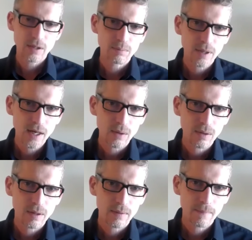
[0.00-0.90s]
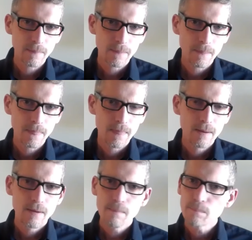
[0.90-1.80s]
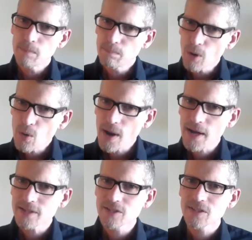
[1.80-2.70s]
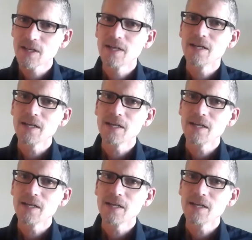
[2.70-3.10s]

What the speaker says: men in power. But Boaz